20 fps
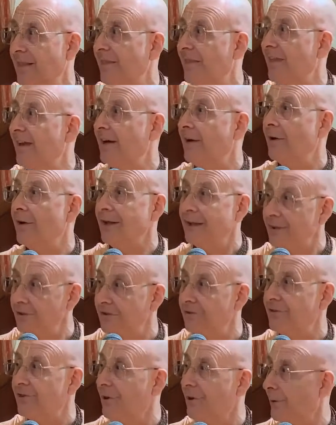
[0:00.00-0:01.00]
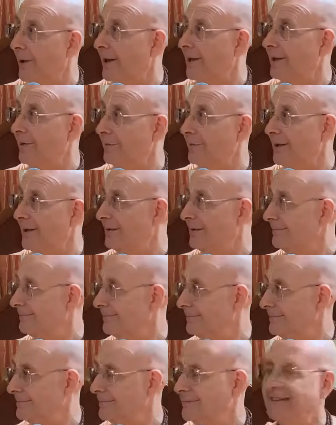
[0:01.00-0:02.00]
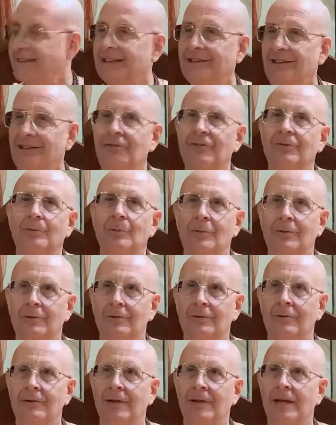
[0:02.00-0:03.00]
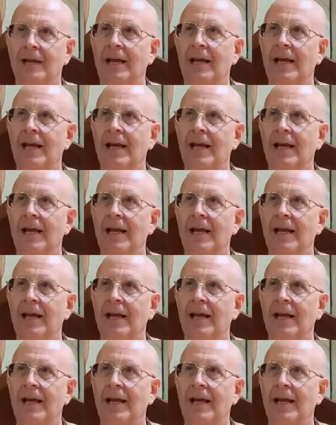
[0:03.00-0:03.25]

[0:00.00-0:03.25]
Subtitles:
there is no enemy in this world.